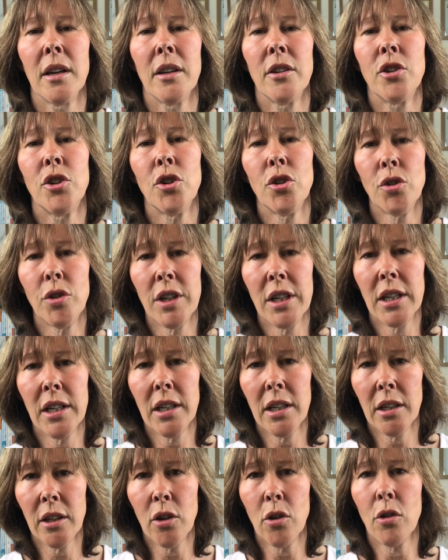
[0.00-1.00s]

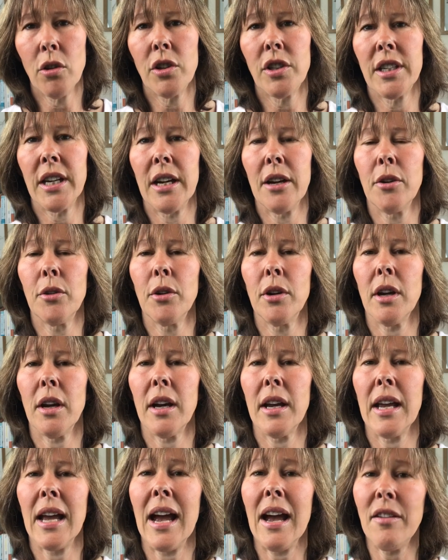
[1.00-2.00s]
During lockdown, I
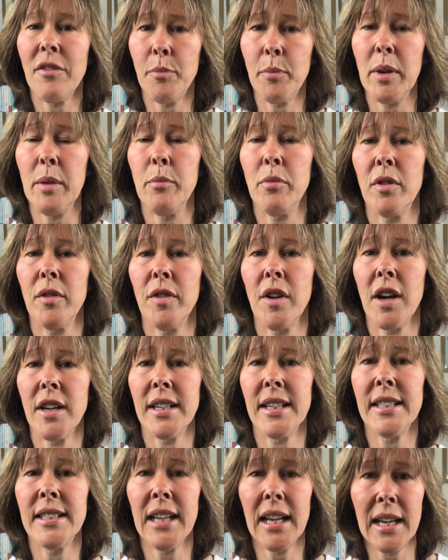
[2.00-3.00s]
have been
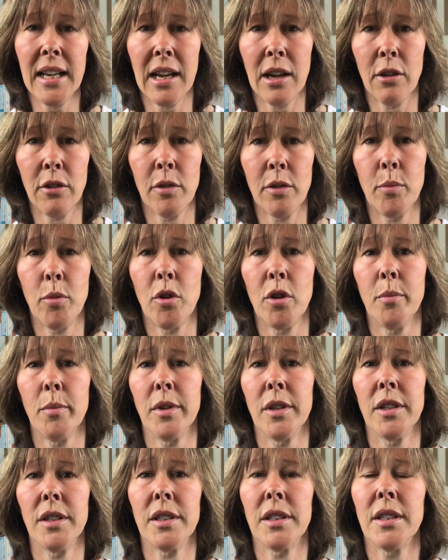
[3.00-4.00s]
providing telehealth
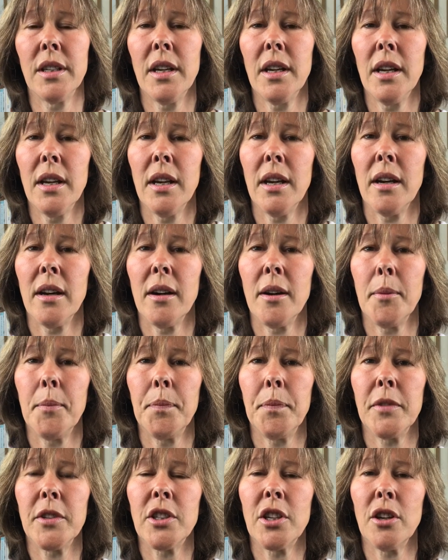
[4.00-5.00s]
appointments.
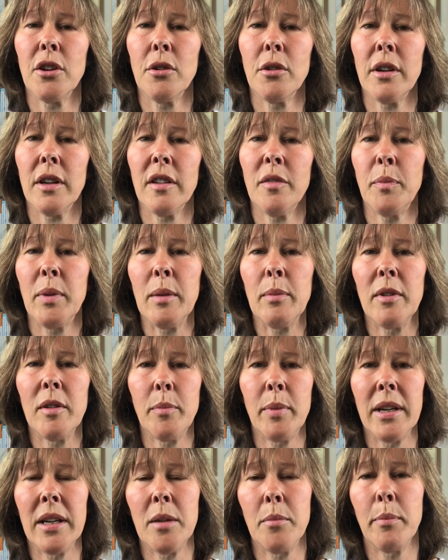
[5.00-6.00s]
So if people have
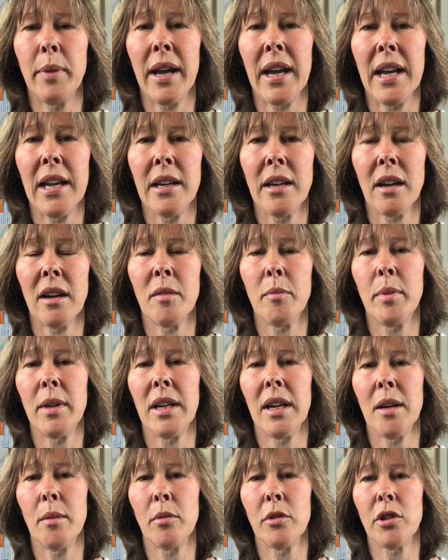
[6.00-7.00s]
been in pain, I've been
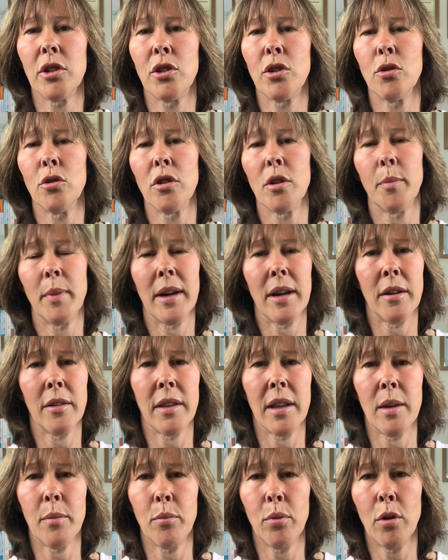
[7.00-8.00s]
able to talk about
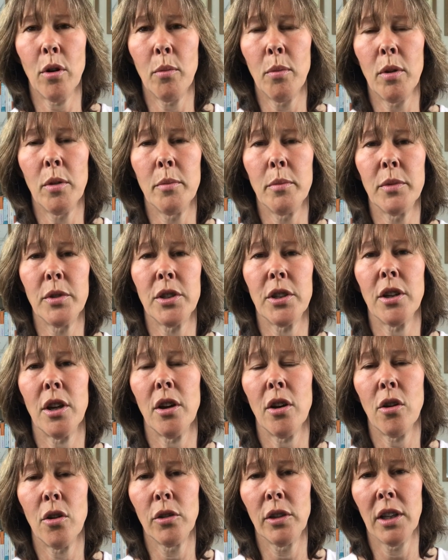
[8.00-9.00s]
their problems
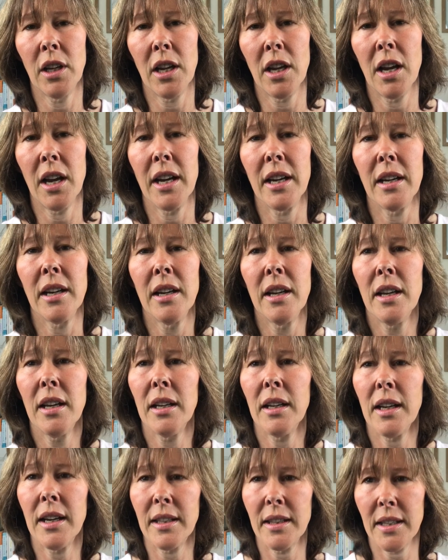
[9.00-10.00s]
online,
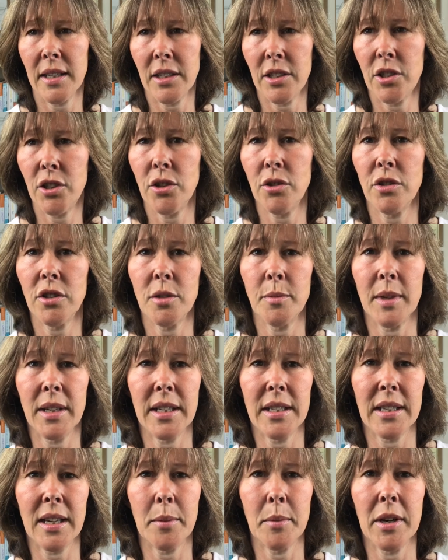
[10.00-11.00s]
like this, do some
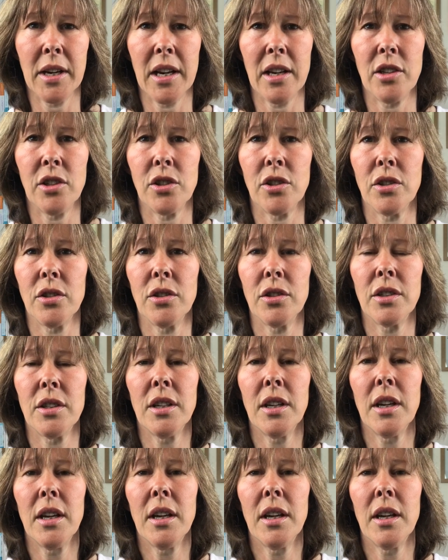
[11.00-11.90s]
examinations.